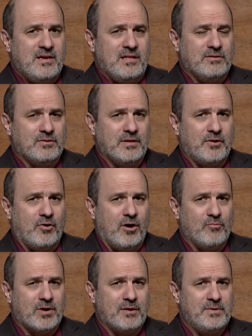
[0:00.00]
A little later on,
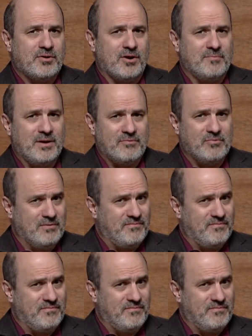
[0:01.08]
we're going to be talking about, well,